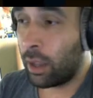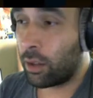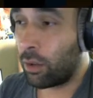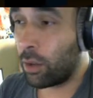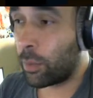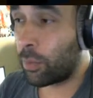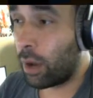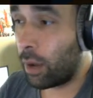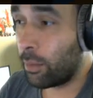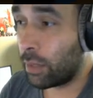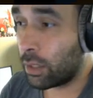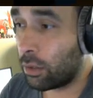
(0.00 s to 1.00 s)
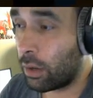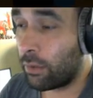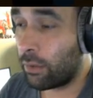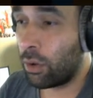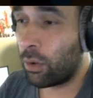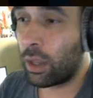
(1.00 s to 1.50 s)
The only problem is you have
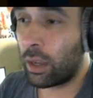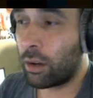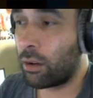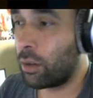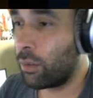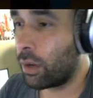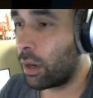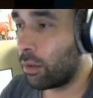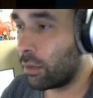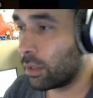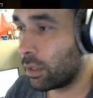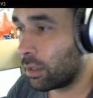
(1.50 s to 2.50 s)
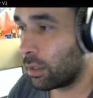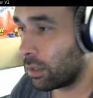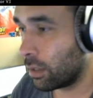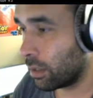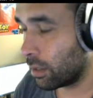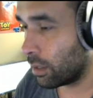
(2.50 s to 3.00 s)
no clarity on what kind of resistance
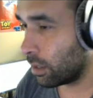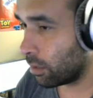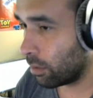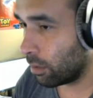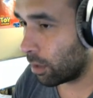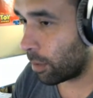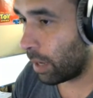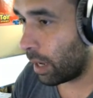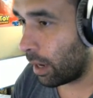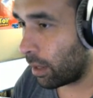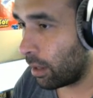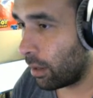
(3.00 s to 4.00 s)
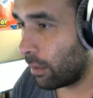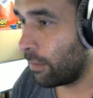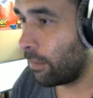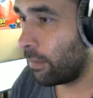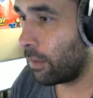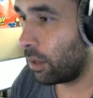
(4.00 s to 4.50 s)
it is unless you look back,
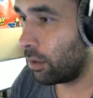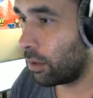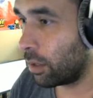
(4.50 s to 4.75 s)
and you got to